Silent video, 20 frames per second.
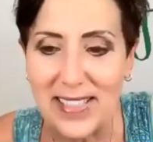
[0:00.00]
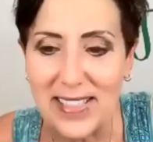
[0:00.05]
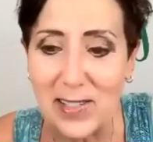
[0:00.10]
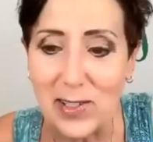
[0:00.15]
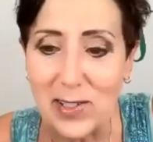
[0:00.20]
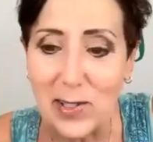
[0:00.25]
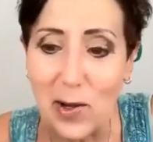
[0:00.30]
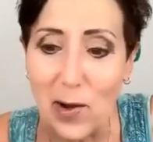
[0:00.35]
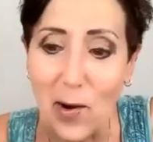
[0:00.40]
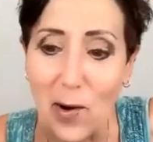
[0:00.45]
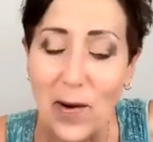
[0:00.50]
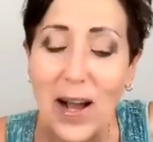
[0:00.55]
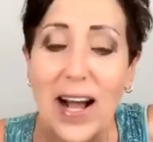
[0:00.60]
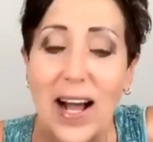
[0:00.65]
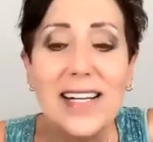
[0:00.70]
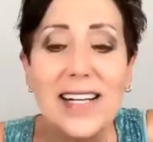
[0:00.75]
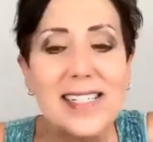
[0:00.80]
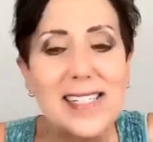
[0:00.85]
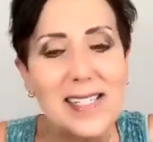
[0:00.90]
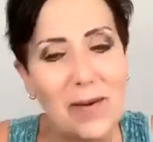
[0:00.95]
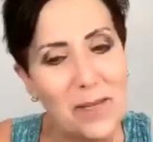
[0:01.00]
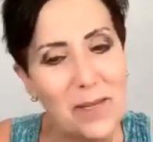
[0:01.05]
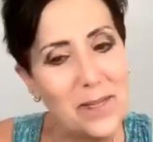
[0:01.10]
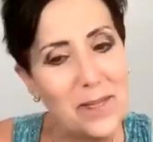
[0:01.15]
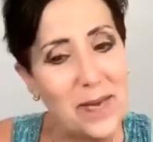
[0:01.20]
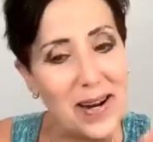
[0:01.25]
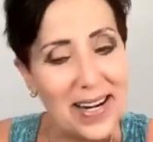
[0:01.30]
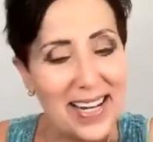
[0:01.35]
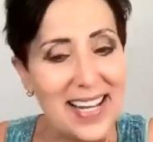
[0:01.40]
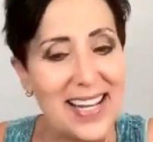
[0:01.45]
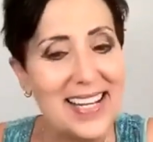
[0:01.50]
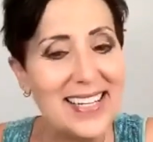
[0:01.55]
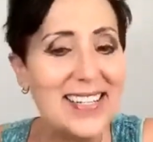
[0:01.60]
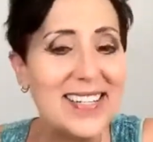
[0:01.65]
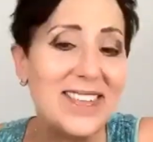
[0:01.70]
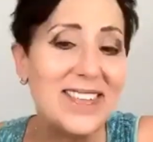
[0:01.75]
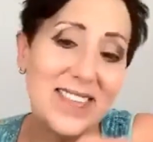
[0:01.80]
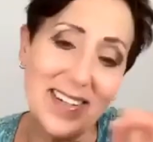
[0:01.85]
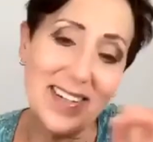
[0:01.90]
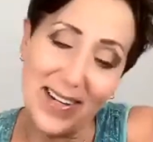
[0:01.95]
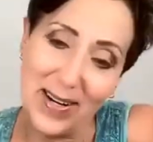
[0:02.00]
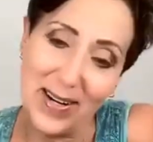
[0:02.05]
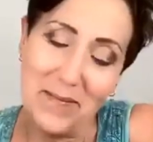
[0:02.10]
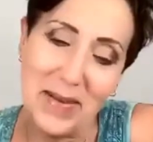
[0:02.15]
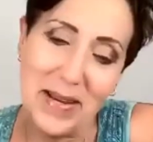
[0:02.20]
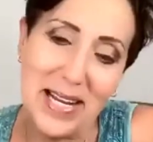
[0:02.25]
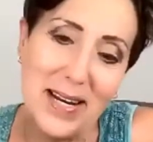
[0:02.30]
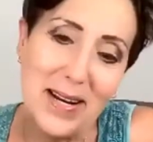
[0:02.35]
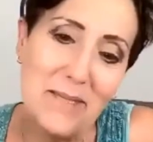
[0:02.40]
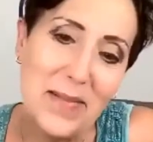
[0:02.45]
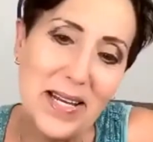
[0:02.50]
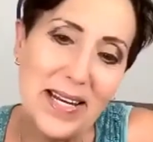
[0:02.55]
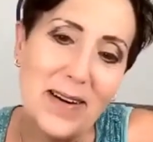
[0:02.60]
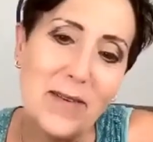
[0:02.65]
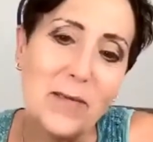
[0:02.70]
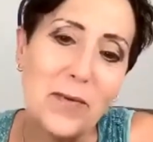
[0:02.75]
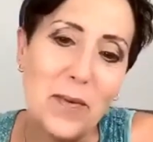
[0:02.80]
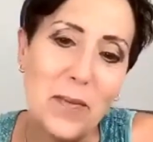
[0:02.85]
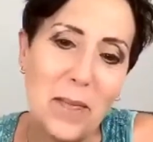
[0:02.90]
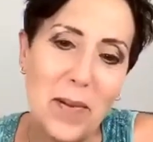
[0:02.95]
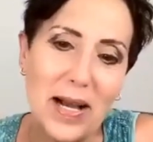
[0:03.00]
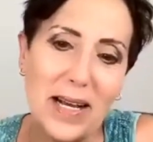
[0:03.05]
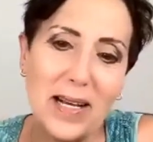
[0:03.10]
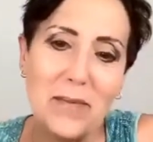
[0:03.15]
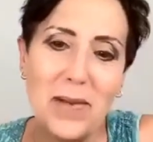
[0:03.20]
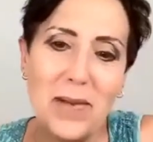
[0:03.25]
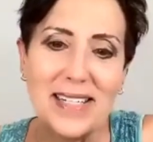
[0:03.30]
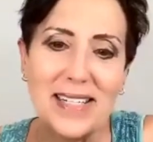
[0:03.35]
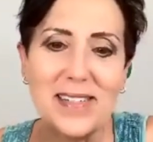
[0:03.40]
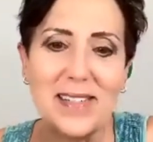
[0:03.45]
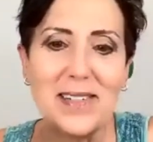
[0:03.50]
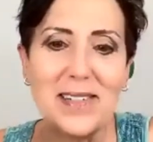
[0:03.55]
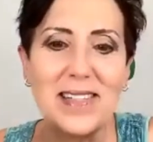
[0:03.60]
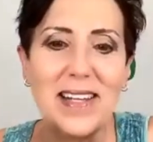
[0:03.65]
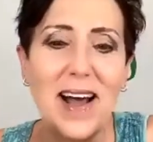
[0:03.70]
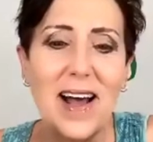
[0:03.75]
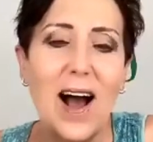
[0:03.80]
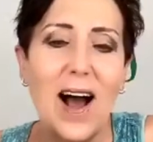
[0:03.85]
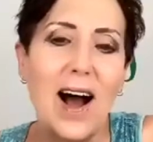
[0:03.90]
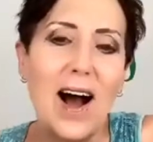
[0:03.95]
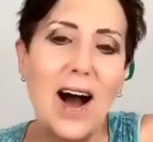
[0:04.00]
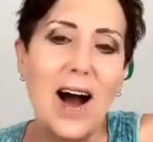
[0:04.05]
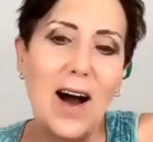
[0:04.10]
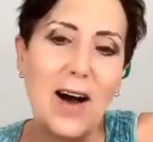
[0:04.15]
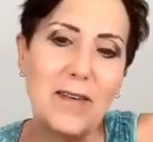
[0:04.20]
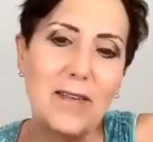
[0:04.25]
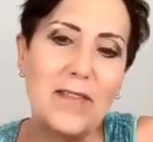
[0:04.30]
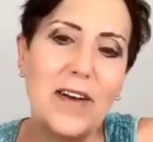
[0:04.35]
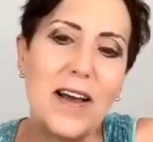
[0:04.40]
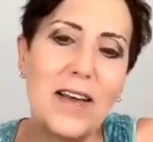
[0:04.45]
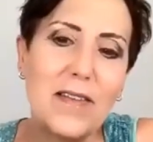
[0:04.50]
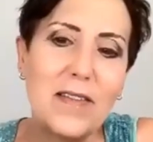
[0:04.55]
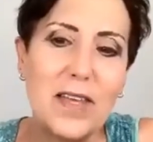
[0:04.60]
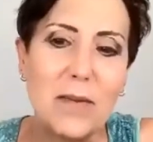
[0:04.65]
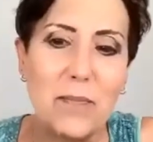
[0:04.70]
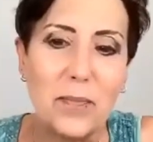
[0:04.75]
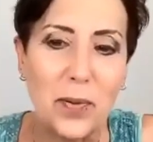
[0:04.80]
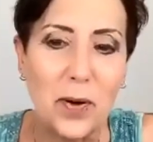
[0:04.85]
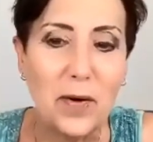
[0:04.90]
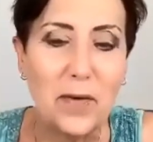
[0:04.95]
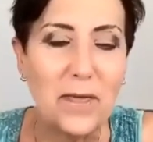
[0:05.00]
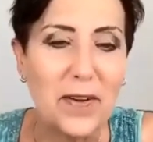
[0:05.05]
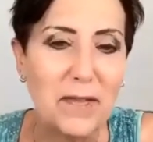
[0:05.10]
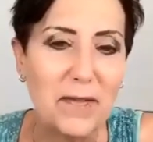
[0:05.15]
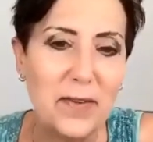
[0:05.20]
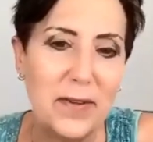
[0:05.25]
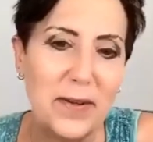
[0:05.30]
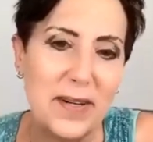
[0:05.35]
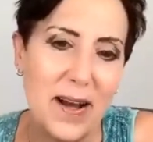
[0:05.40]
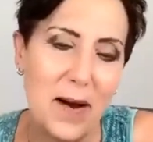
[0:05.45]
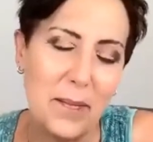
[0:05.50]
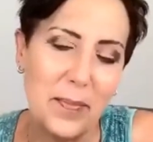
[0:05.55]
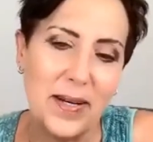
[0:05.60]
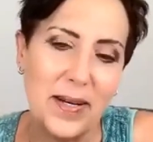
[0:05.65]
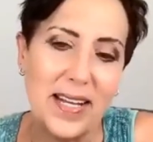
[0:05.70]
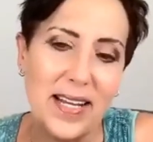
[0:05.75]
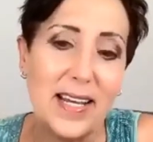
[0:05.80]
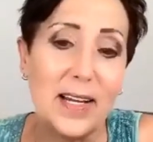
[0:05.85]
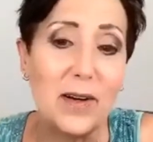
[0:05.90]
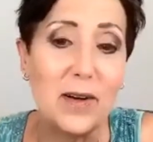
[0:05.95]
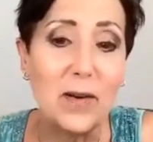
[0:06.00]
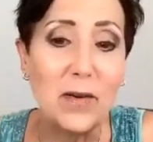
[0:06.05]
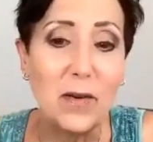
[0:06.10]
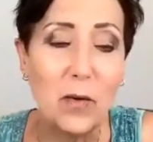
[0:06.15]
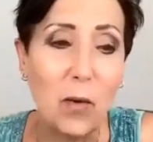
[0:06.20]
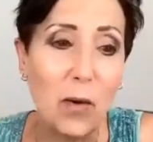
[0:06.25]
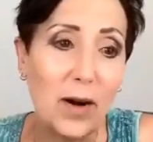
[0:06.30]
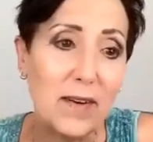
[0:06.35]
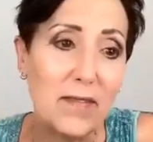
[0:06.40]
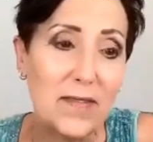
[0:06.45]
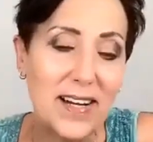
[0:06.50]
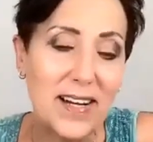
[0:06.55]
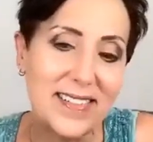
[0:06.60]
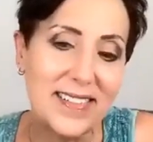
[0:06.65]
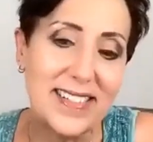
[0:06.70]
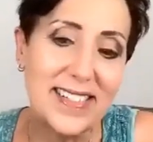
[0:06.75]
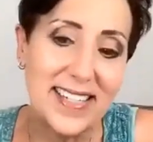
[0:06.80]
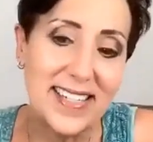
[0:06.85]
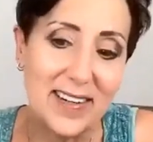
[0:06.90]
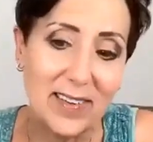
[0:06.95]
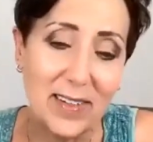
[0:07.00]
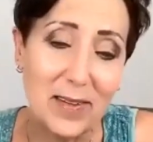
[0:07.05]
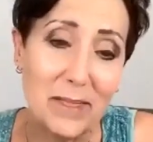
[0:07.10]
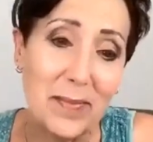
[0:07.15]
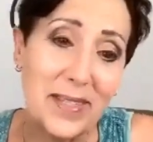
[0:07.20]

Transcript: And so somebody who you're gonna meet in a minute, Rebecca Mutzel of the Perfect Food Company in New York, volunteered.